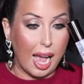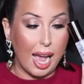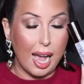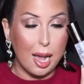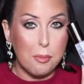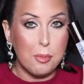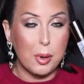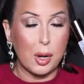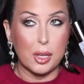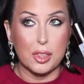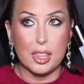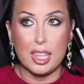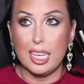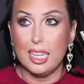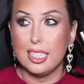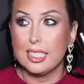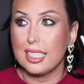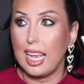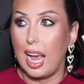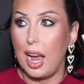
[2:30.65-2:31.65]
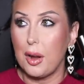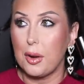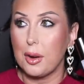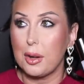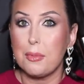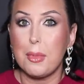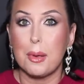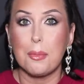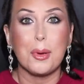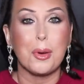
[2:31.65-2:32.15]
I bought this, I
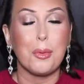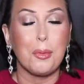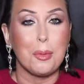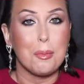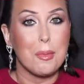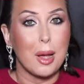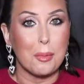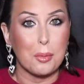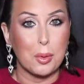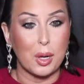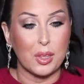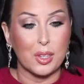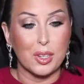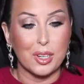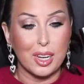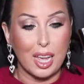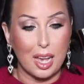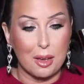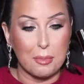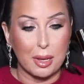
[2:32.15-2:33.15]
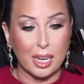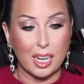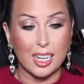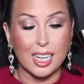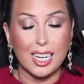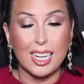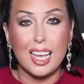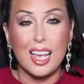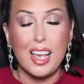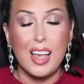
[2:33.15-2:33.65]
remember when my brother got
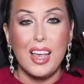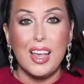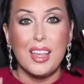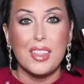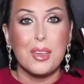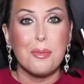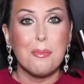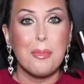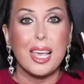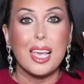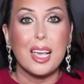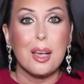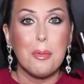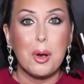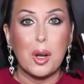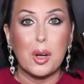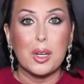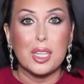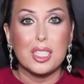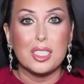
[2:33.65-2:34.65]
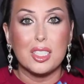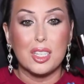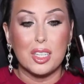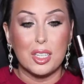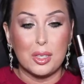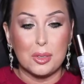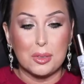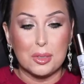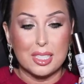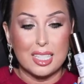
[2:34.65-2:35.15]
married. The makeup artist
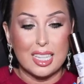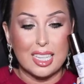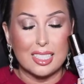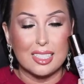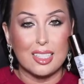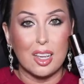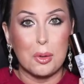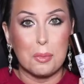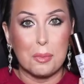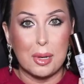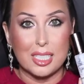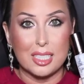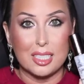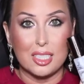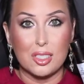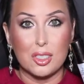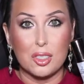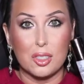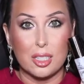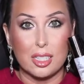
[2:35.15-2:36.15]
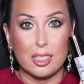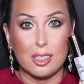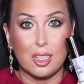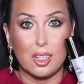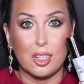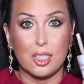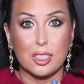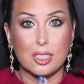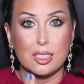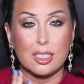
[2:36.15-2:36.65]
used this on my
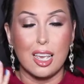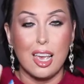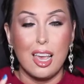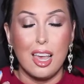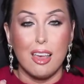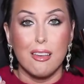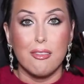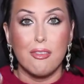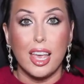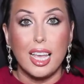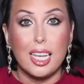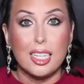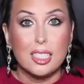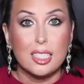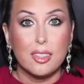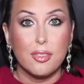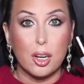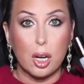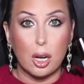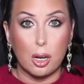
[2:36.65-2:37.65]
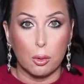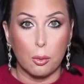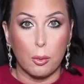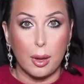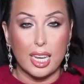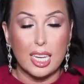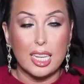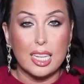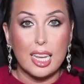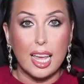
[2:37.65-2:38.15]
sister-in-law's face for her
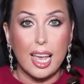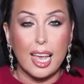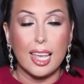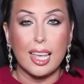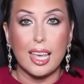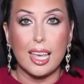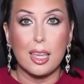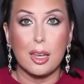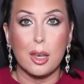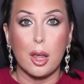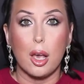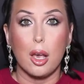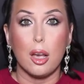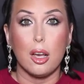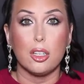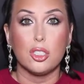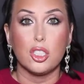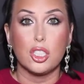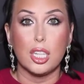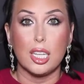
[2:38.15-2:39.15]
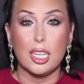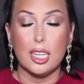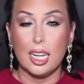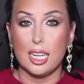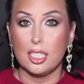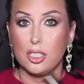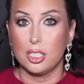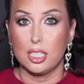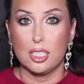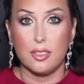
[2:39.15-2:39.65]
wedding day, and she and
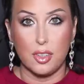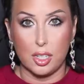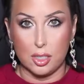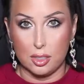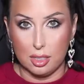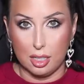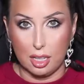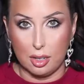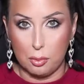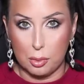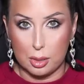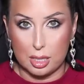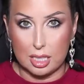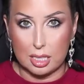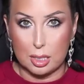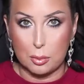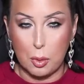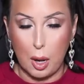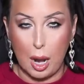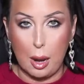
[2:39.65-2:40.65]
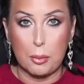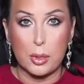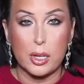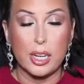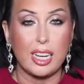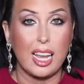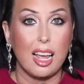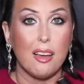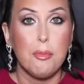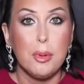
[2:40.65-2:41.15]
I just fell in love with this primer,
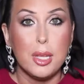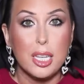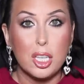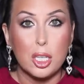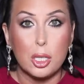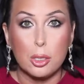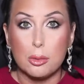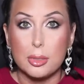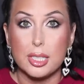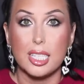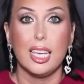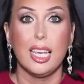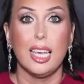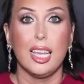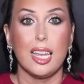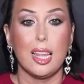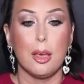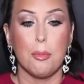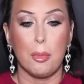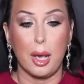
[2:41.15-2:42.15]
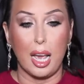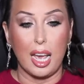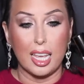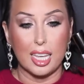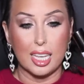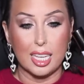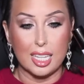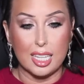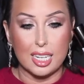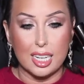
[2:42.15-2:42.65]
and I've been using it and
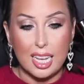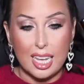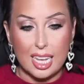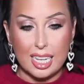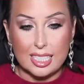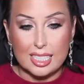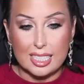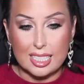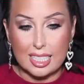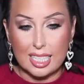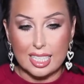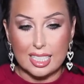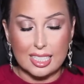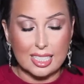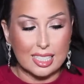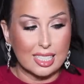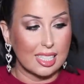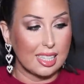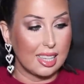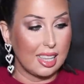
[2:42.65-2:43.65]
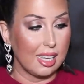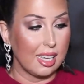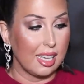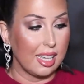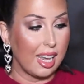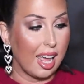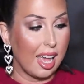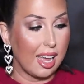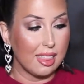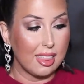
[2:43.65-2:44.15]
buying it since
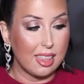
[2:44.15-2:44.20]
then.